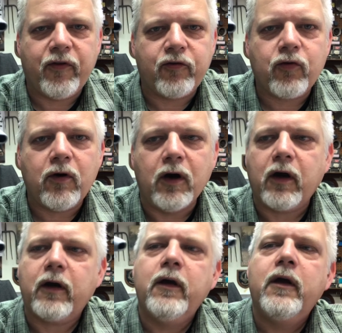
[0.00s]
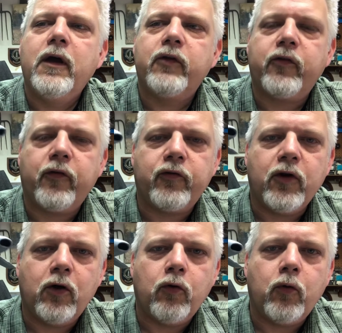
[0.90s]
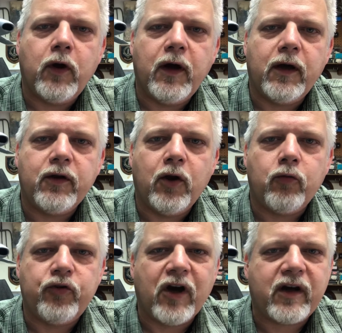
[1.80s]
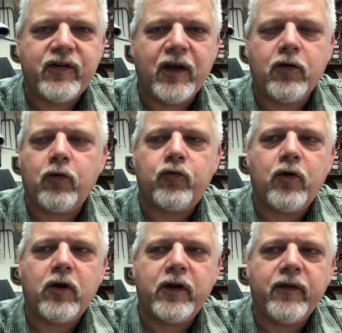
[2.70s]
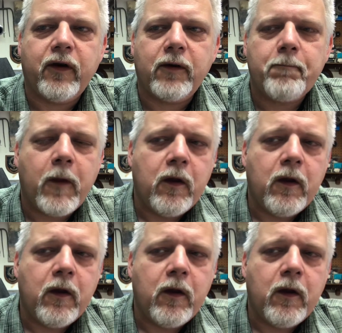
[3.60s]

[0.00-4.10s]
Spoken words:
the trunk, and so there's no ducting, no trunk in there,